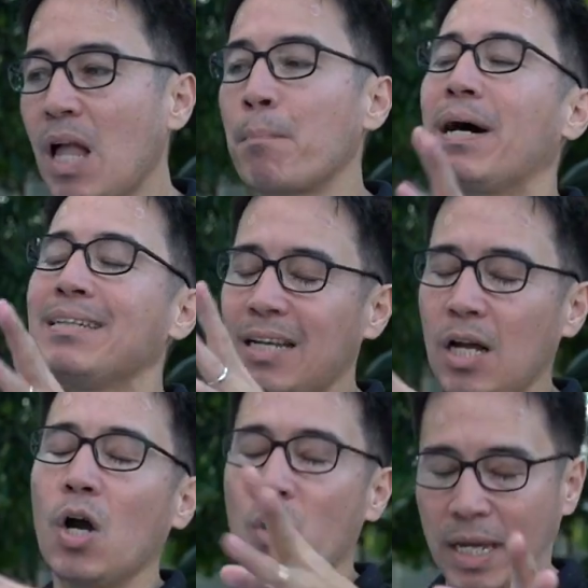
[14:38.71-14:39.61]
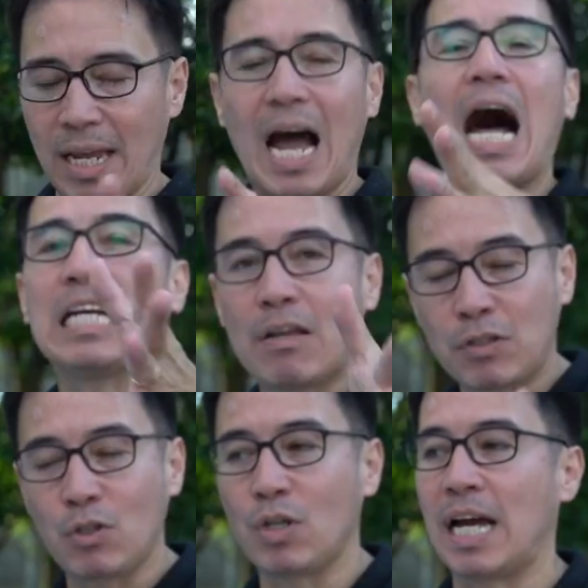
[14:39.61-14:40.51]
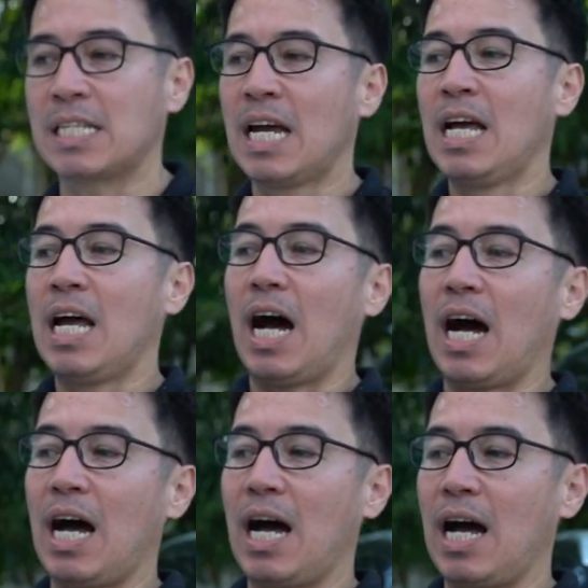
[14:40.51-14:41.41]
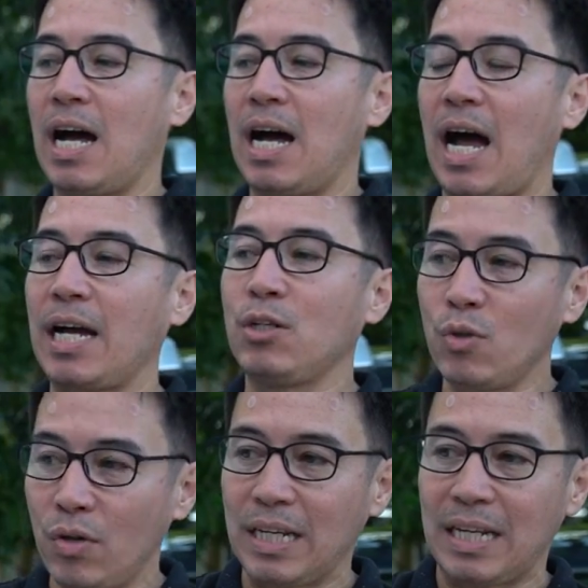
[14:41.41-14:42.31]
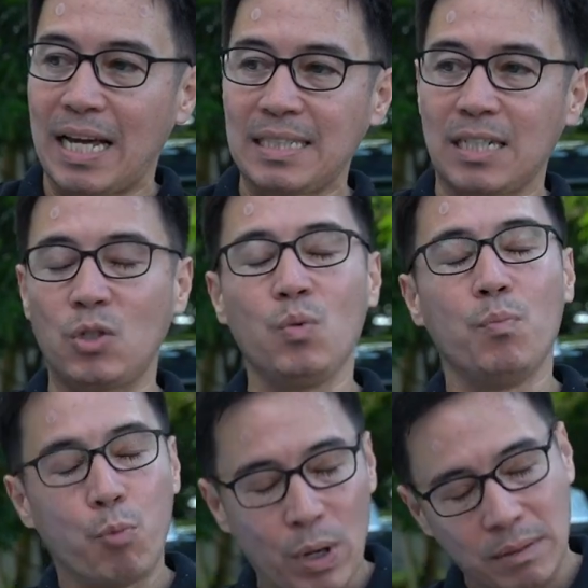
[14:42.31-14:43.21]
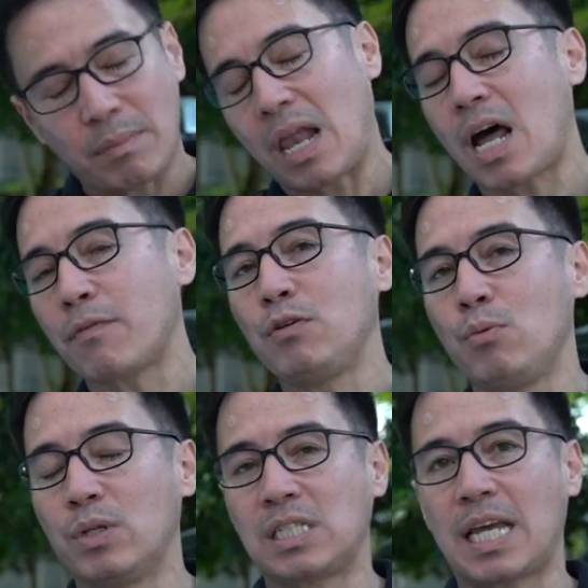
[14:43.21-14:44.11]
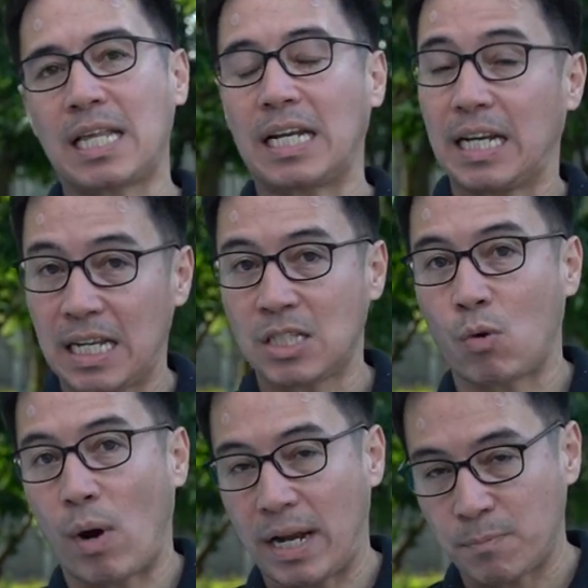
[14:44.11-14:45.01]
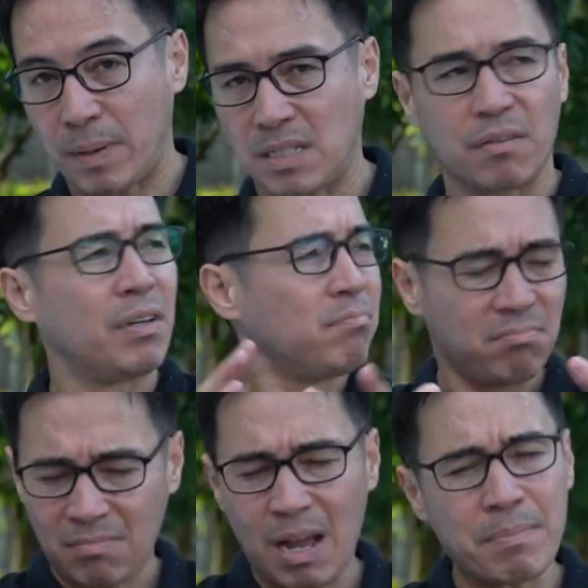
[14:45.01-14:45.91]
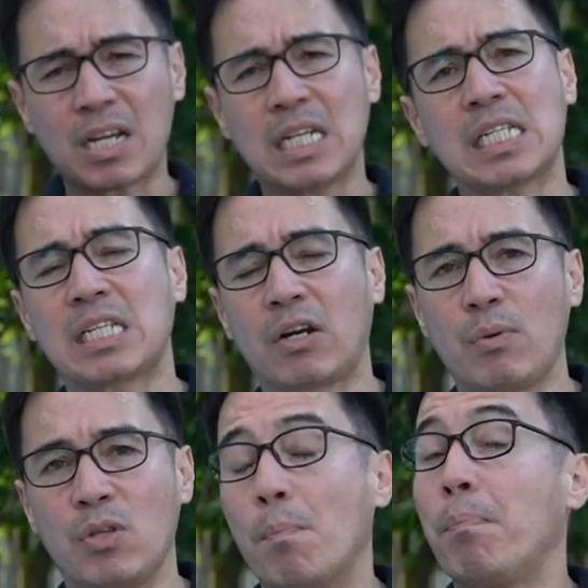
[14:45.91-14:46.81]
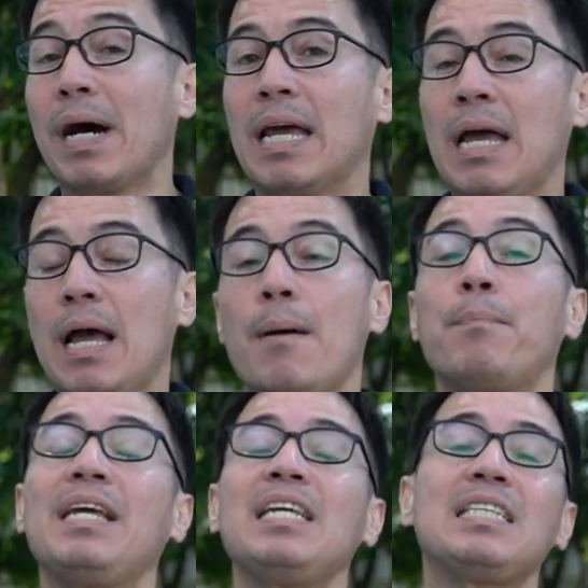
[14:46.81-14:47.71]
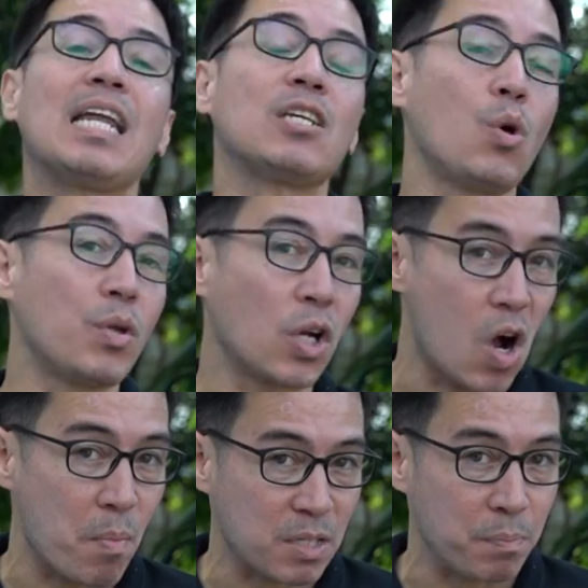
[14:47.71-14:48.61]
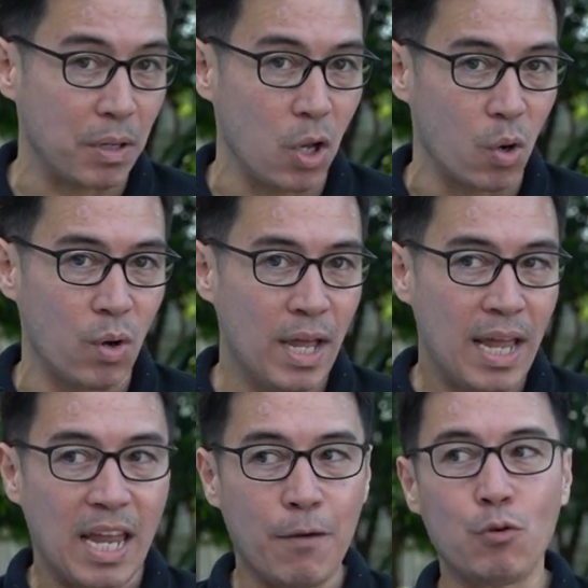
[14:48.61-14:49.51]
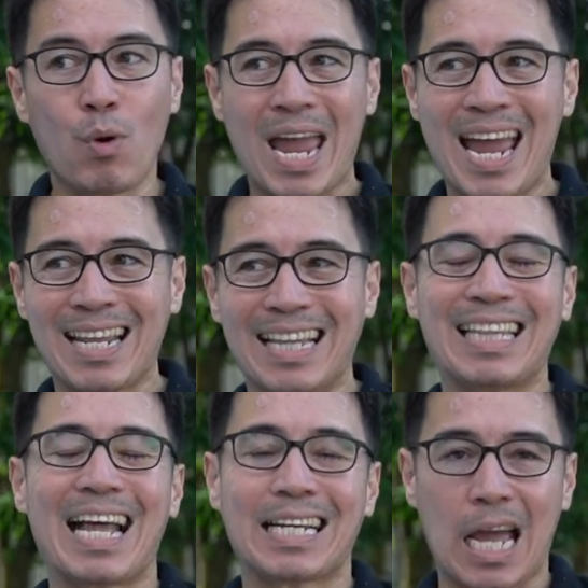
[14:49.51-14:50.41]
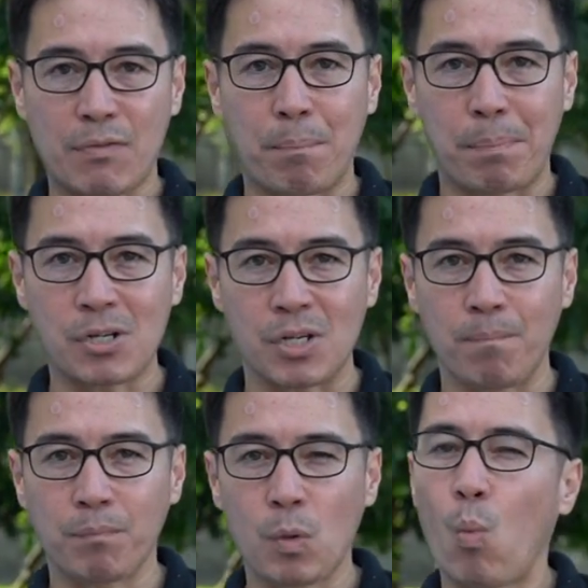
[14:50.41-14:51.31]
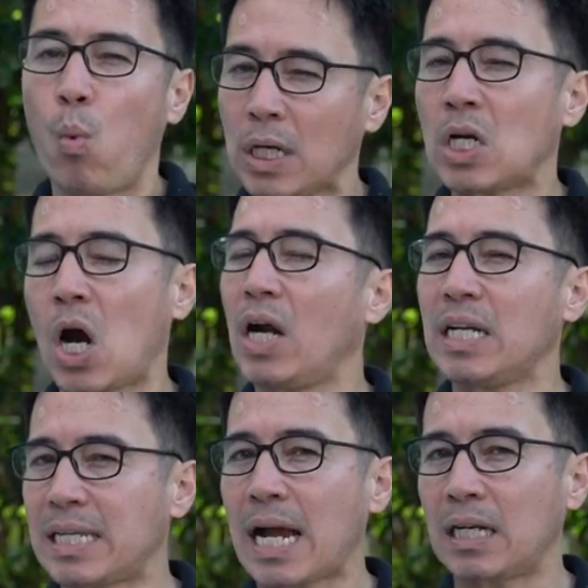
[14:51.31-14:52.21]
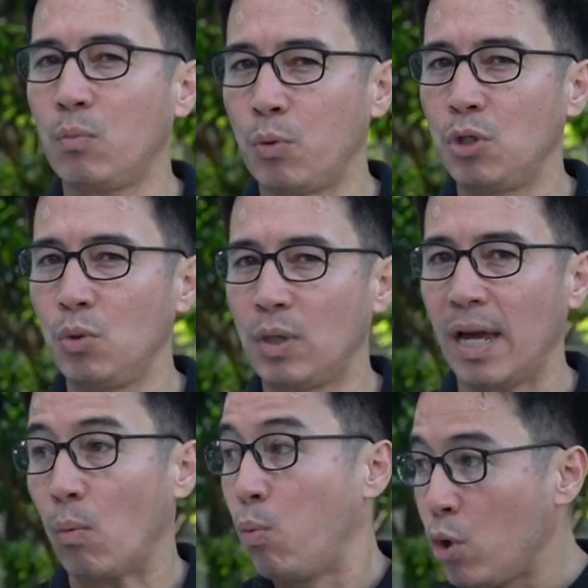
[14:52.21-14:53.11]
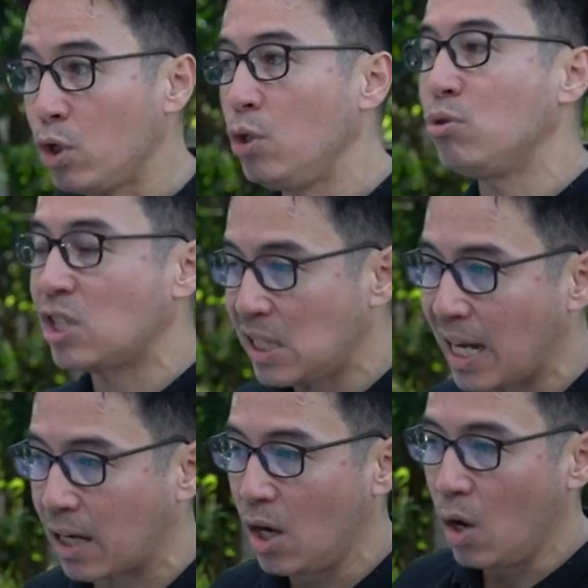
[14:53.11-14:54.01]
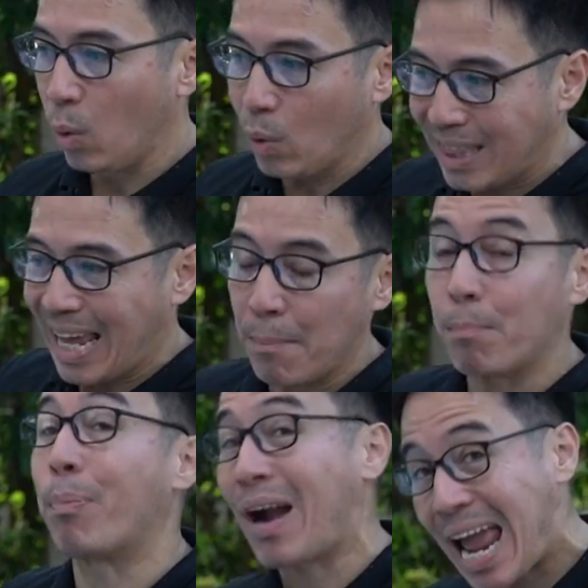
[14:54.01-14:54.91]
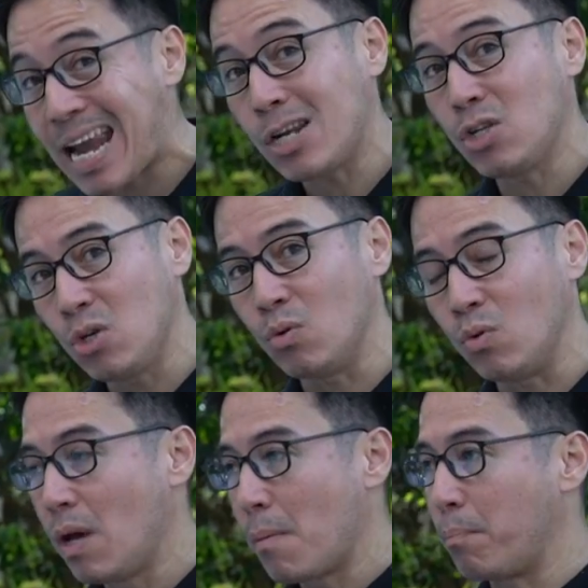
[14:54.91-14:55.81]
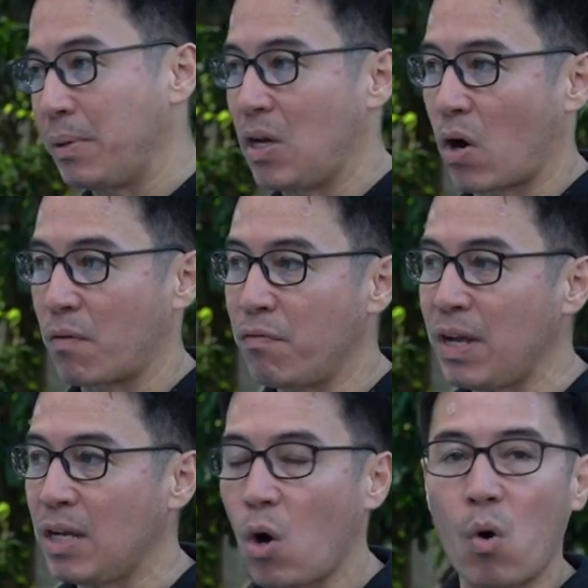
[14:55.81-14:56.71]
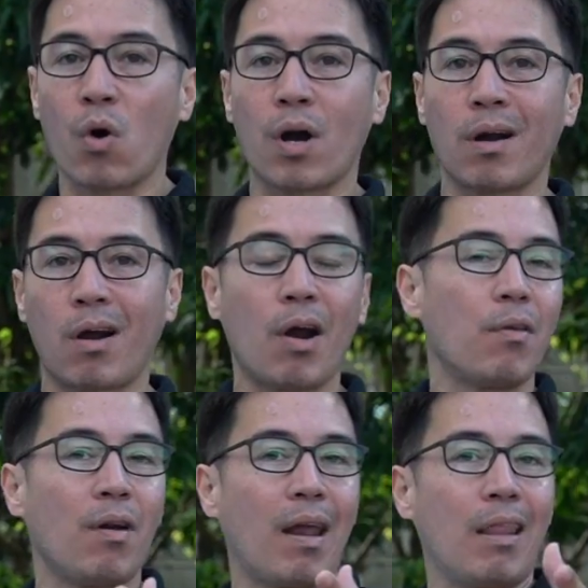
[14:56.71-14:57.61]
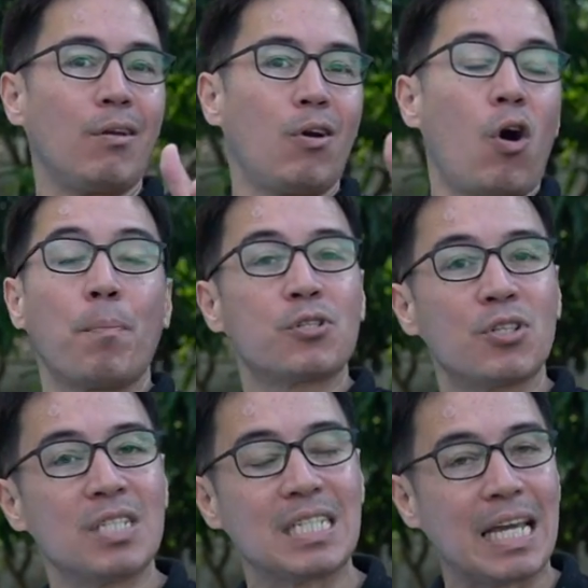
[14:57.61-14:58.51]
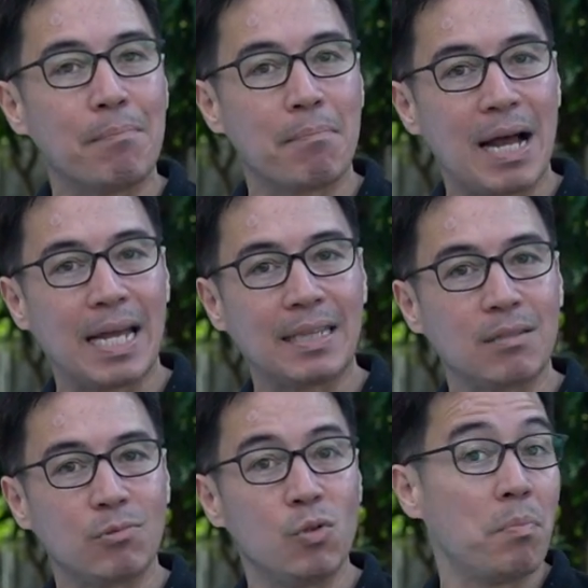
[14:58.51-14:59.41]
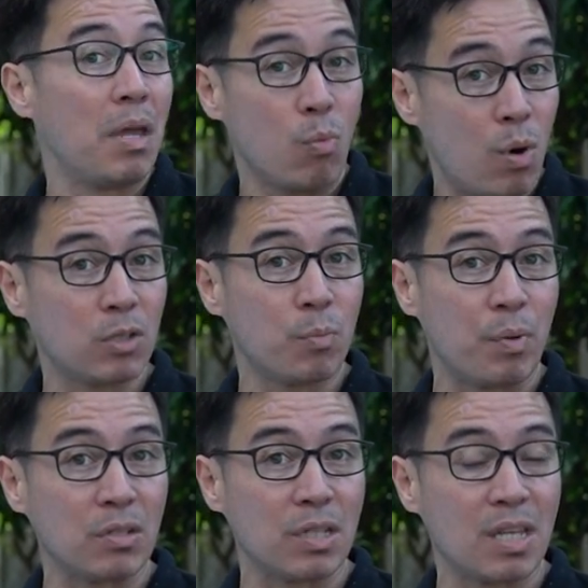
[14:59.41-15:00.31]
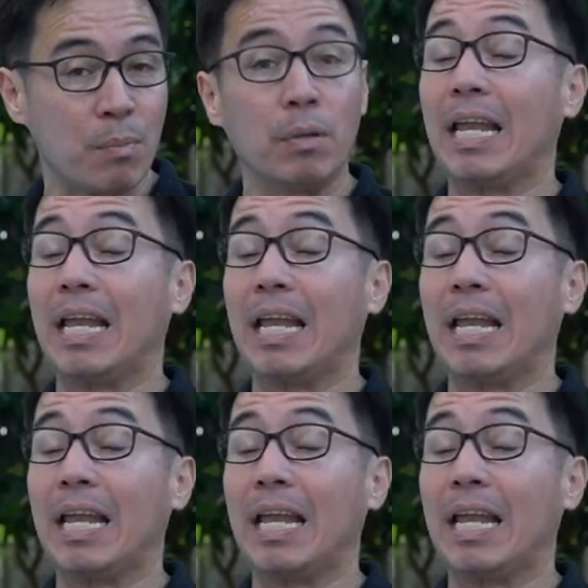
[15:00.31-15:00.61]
But okay, I'll give it to you guys. I do realize that a lot of you will say that it is quite expensive, and I'm not going to disagree with you. But please let us know in the comments below if you had that kind of a budget, what car exactly would you get? Would you stick with a brand new BRV, or are there other options in mind that you may want to bring to the table?